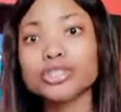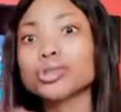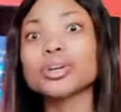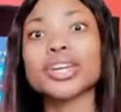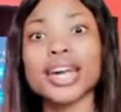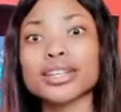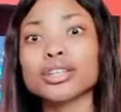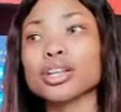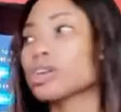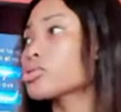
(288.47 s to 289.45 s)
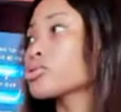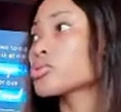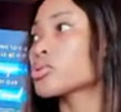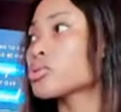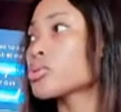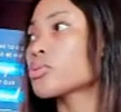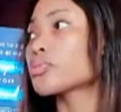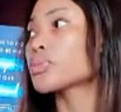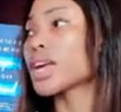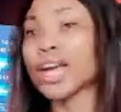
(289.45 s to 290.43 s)
to get through
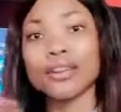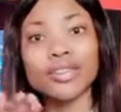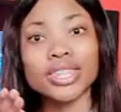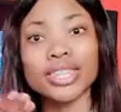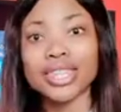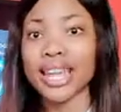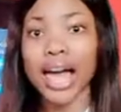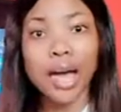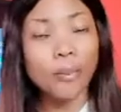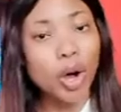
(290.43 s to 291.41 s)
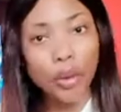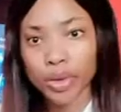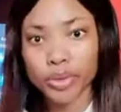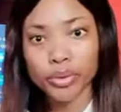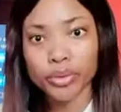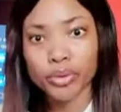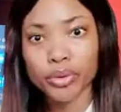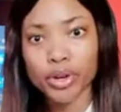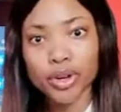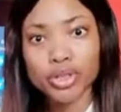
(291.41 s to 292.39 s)
everything that I am going through.
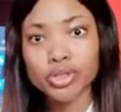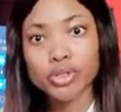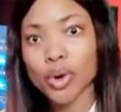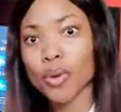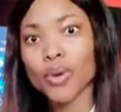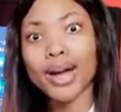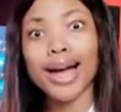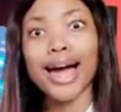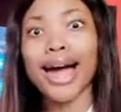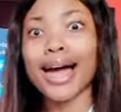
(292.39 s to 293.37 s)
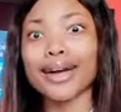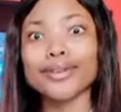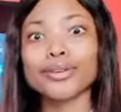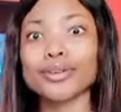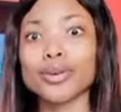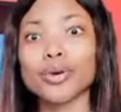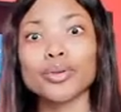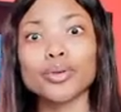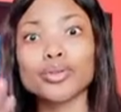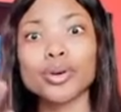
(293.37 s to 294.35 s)
So I don't know
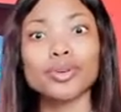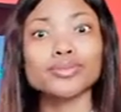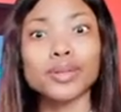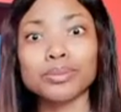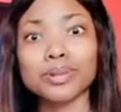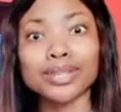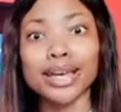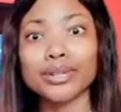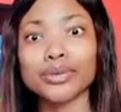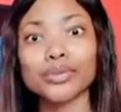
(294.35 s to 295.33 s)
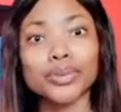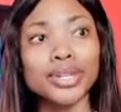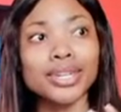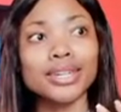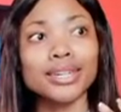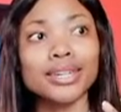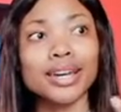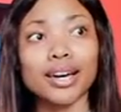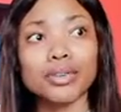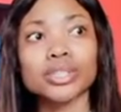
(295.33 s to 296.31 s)
who told people that we
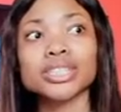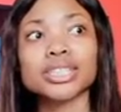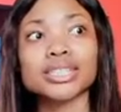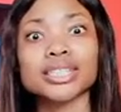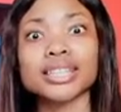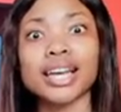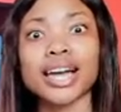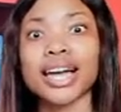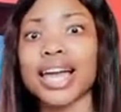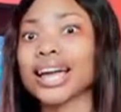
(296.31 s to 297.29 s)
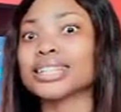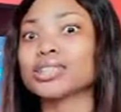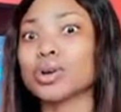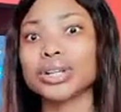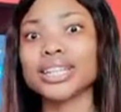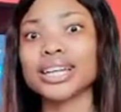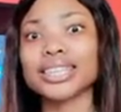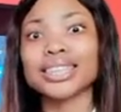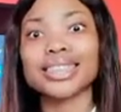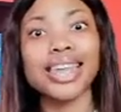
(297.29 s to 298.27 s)
Christians act holier
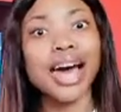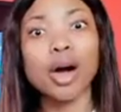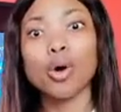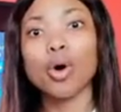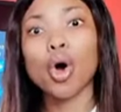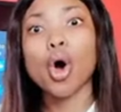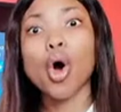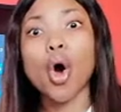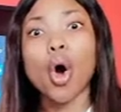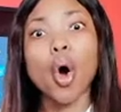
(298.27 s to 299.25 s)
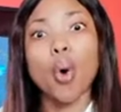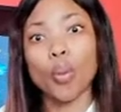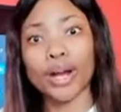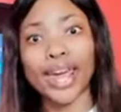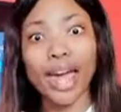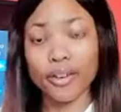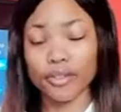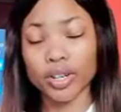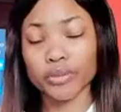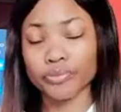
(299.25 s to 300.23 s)
than thou or
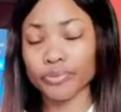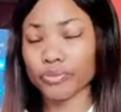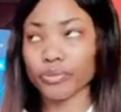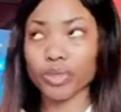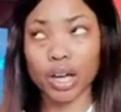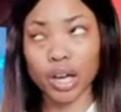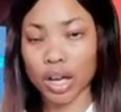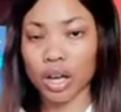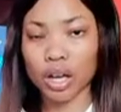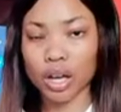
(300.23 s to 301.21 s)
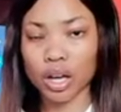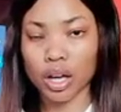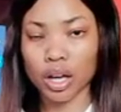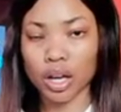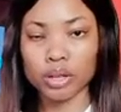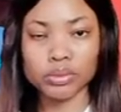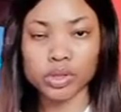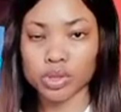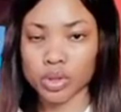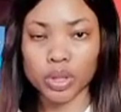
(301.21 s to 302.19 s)
whatever. I'm
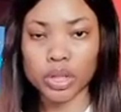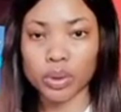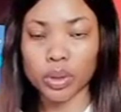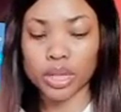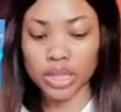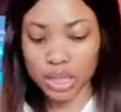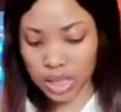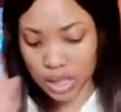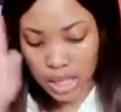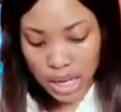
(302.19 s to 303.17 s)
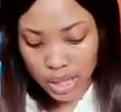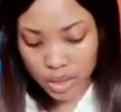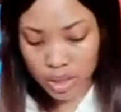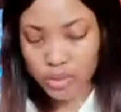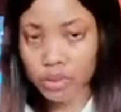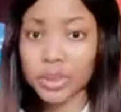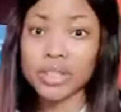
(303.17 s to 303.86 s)
so annoyed. I don't even